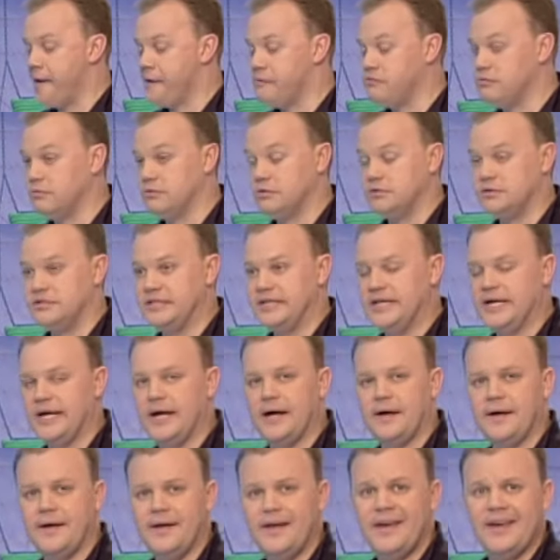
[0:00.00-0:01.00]
Oh dear,
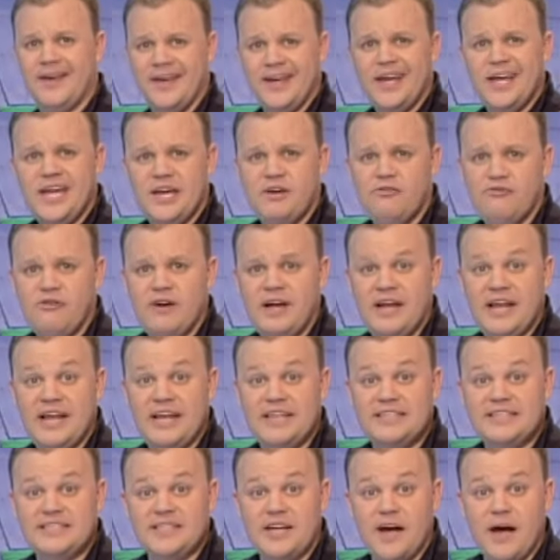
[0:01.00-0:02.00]
it really
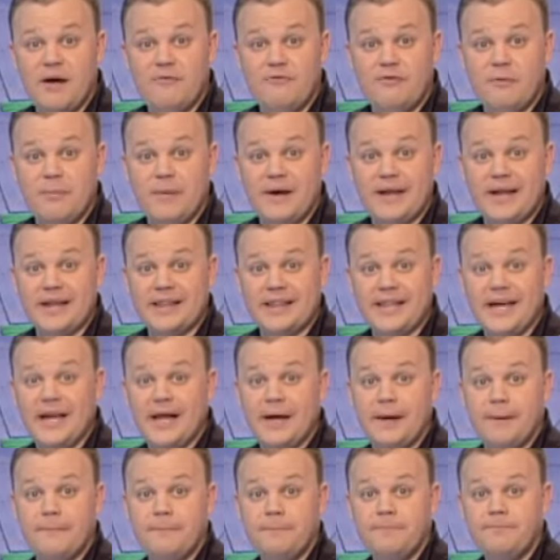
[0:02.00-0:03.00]
is time for bed, I
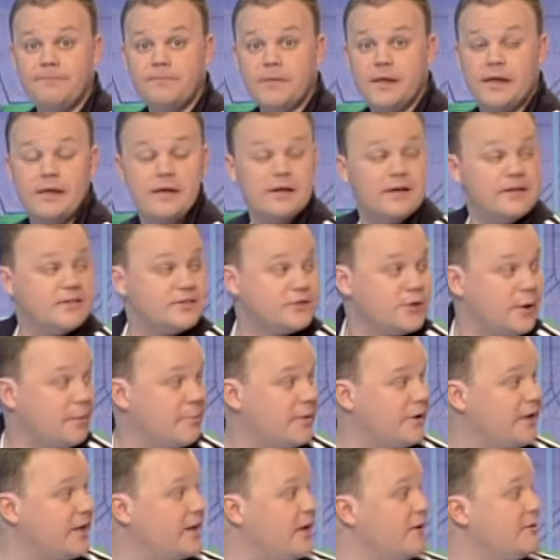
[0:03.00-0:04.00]
think. So I'm
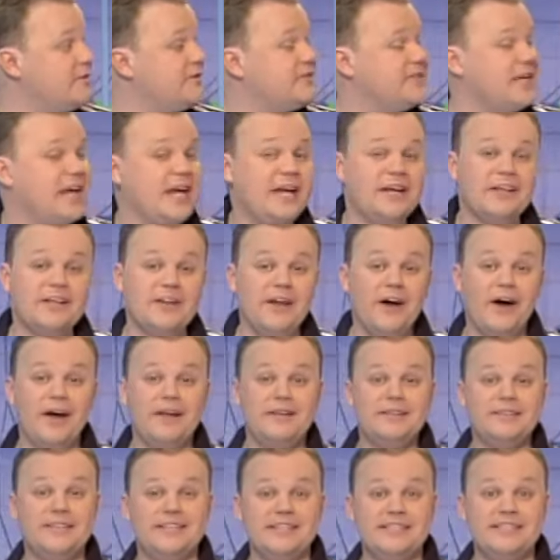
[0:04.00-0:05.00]
going to go and say
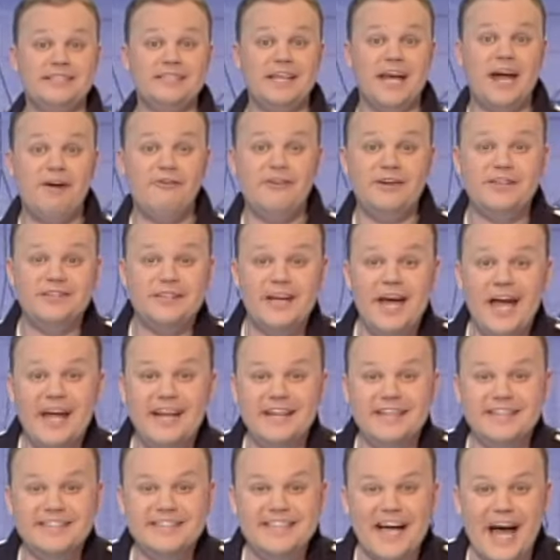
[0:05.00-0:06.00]
goodnight to Sarah-Jane
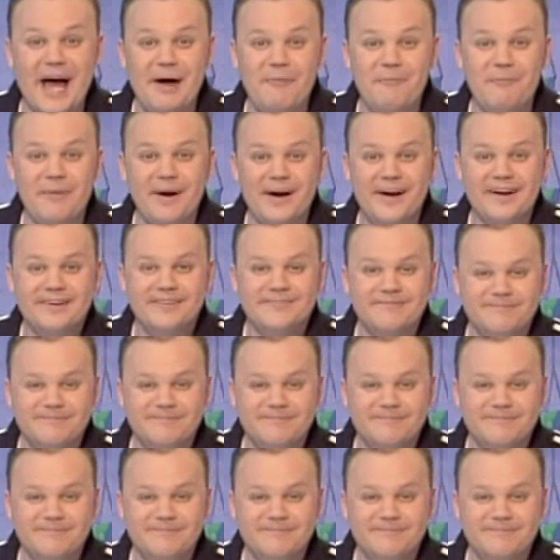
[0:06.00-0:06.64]
and Tamba.